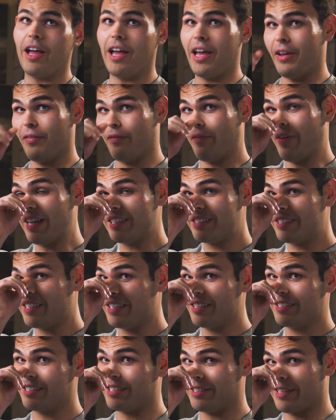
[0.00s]

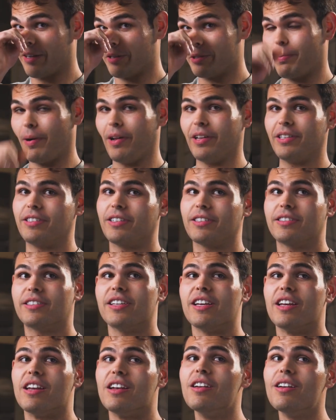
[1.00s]
Investing since I was probably
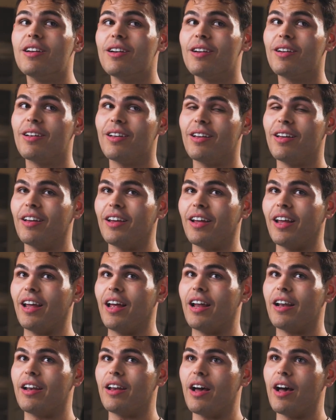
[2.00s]
16,
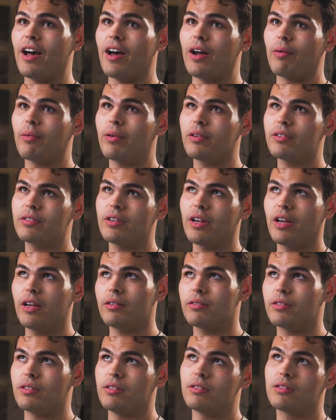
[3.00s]
and real
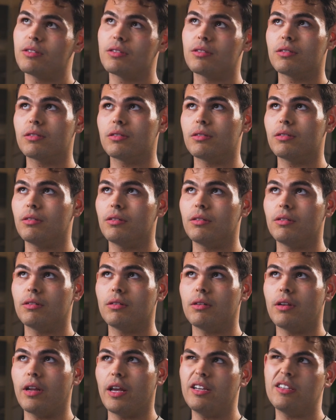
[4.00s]
estate since
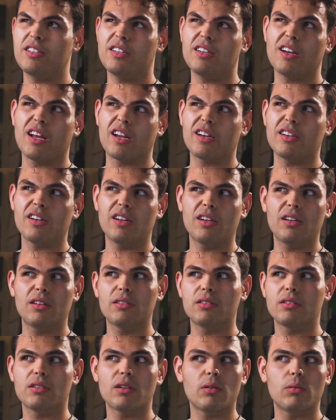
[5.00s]
18, 19,
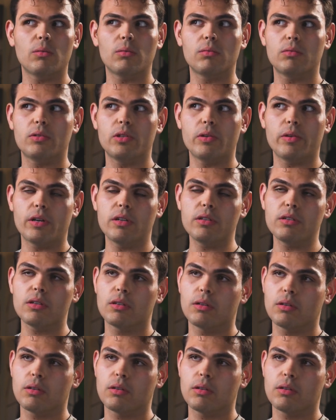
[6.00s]
so 2 years.